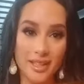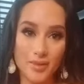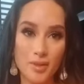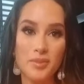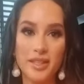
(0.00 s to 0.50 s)
Besides
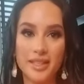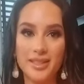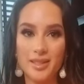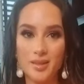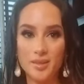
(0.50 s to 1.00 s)
from
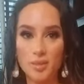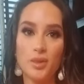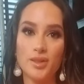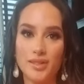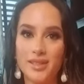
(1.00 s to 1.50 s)
the
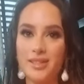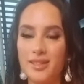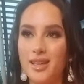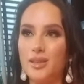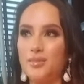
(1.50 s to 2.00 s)
roles, and
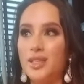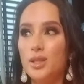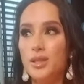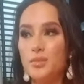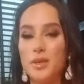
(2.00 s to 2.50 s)
it's
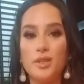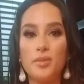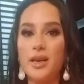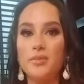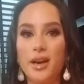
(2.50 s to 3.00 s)
just been on
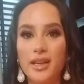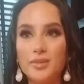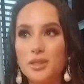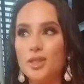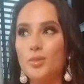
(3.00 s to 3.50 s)
my
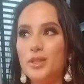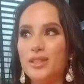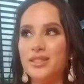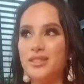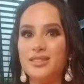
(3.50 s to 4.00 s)
mind. But to be
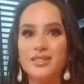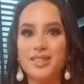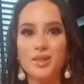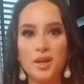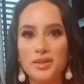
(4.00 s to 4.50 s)
honest, the
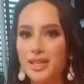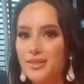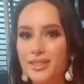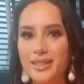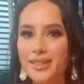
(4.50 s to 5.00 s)
stars
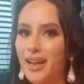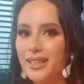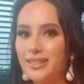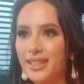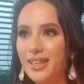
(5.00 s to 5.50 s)
haven't aligned.